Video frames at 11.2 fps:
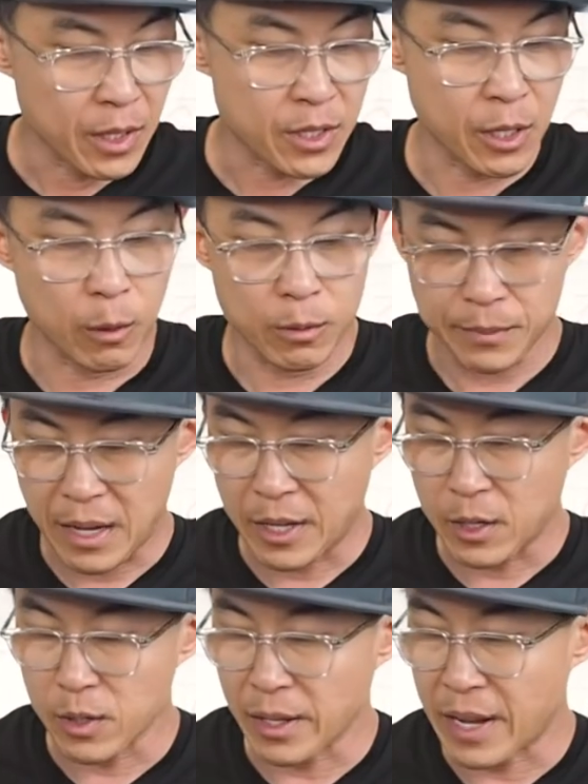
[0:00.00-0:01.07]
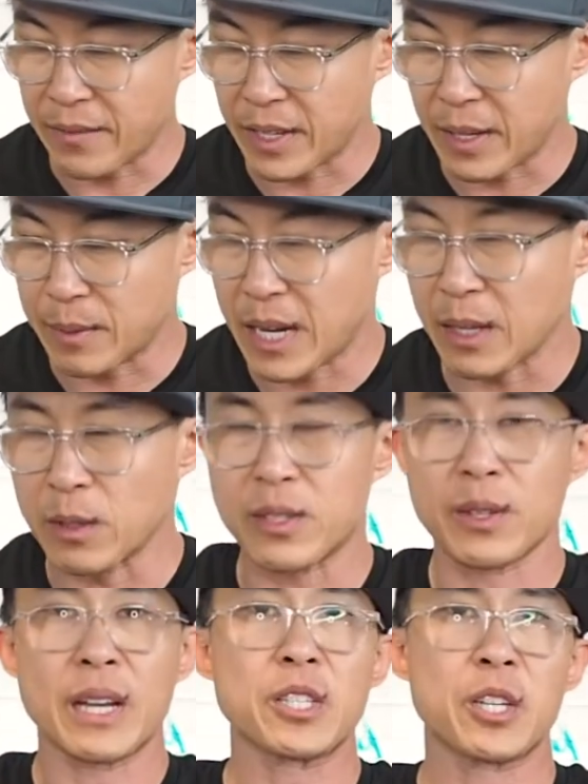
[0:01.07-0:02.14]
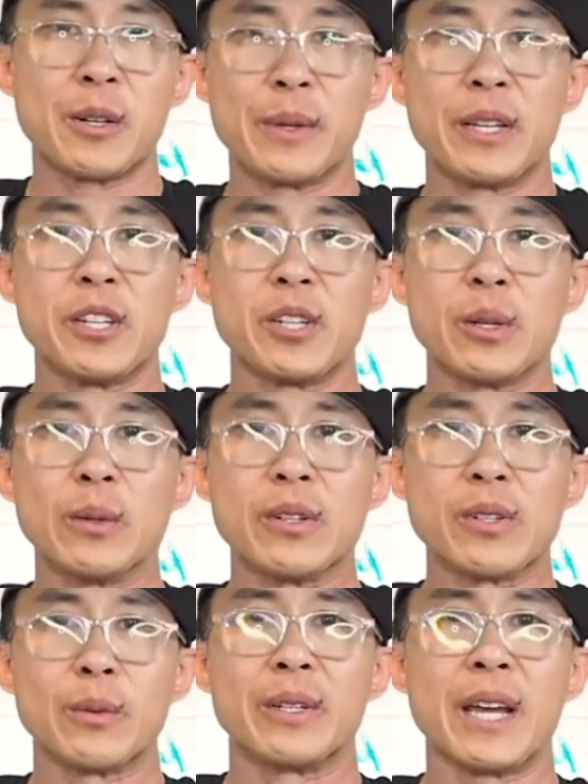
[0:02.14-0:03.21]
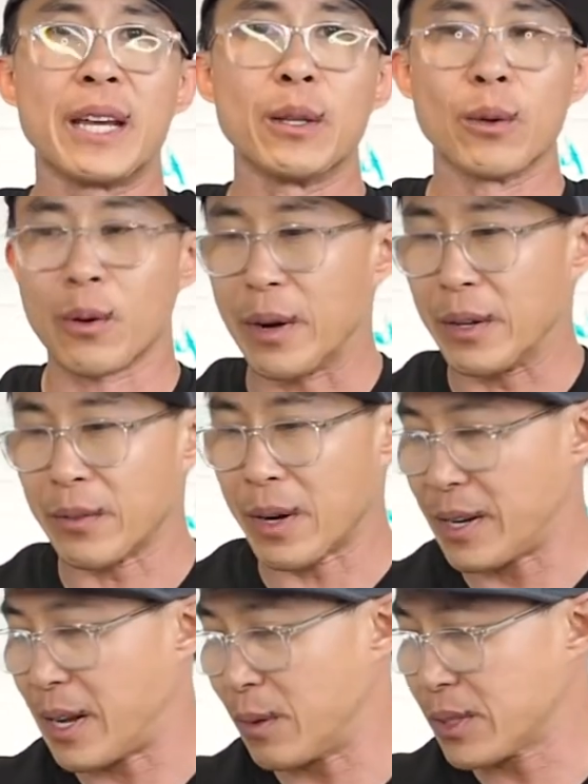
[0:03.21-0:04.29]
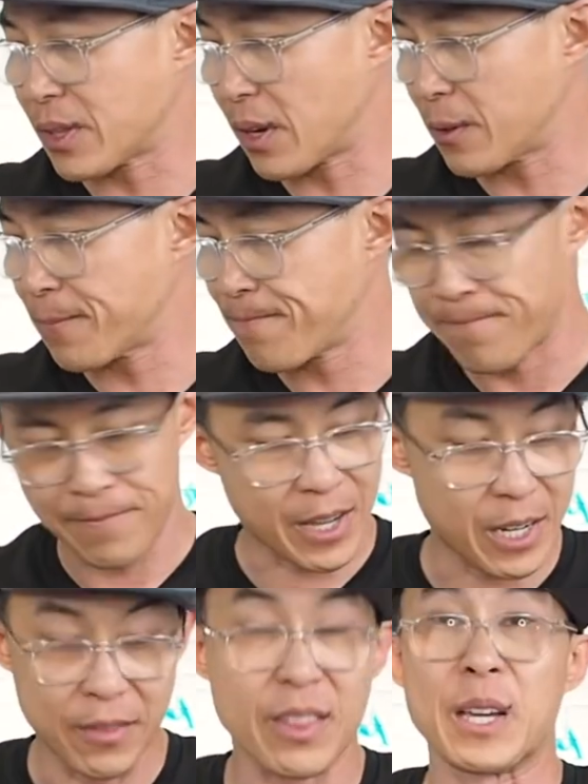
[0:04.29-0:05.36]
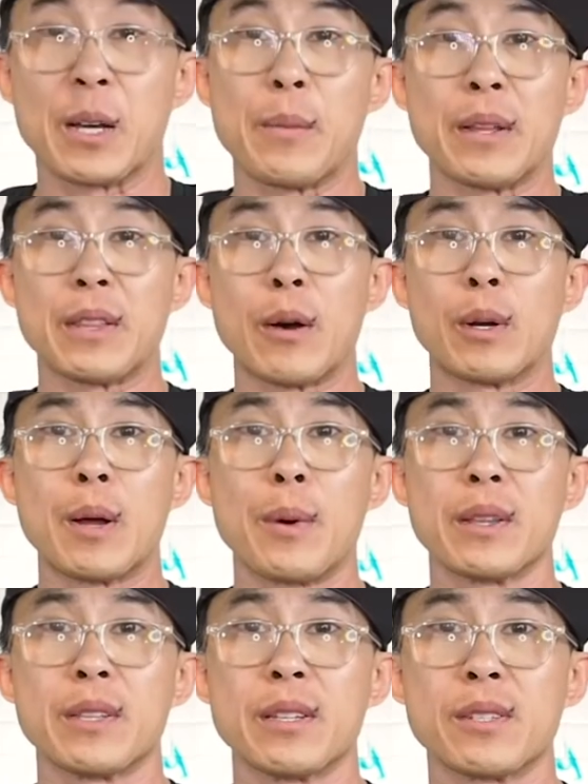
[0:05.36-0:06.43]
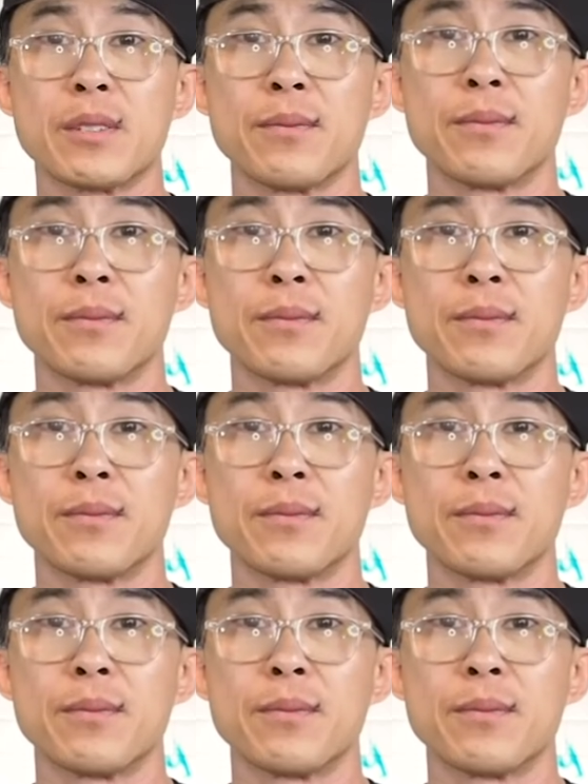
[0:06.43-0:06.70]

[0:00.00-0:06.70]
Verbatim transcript: So I usually have to get them tailored, so that's gonna be an issue. There's no tailor around right now, is there? I didn't even think about that when I bought this.